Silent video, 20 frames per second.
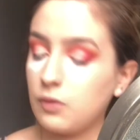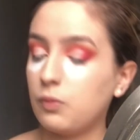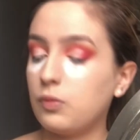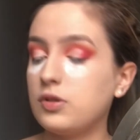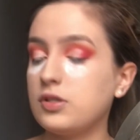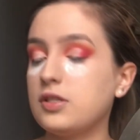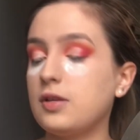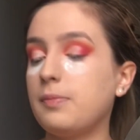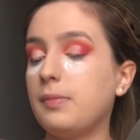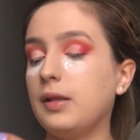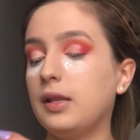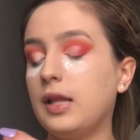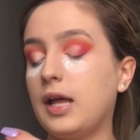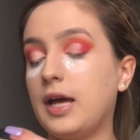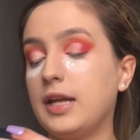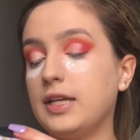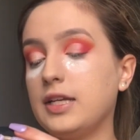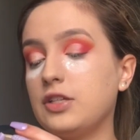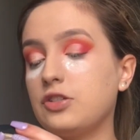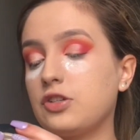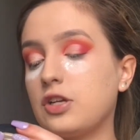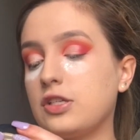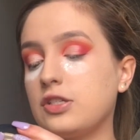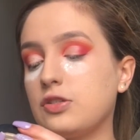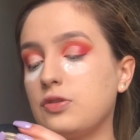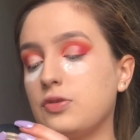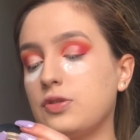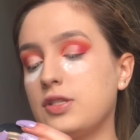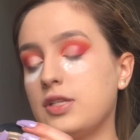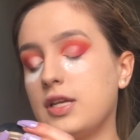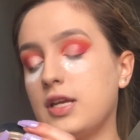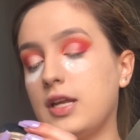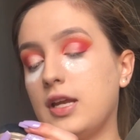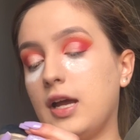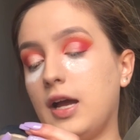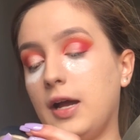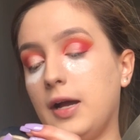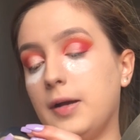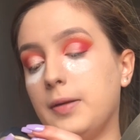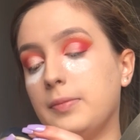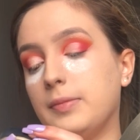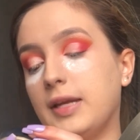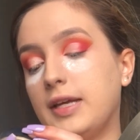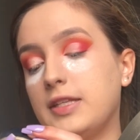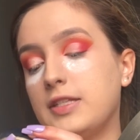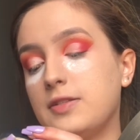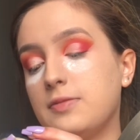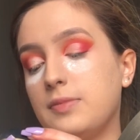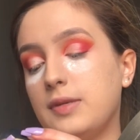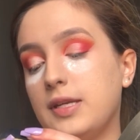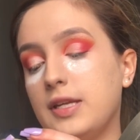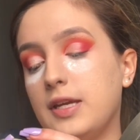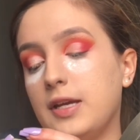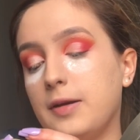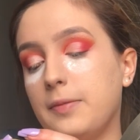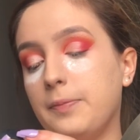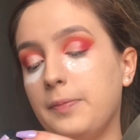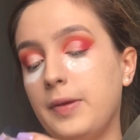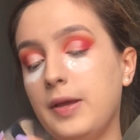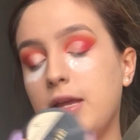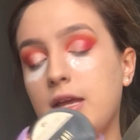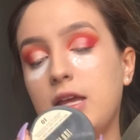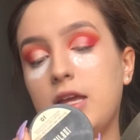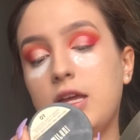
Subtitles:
was the Maybelline translucent light to medium,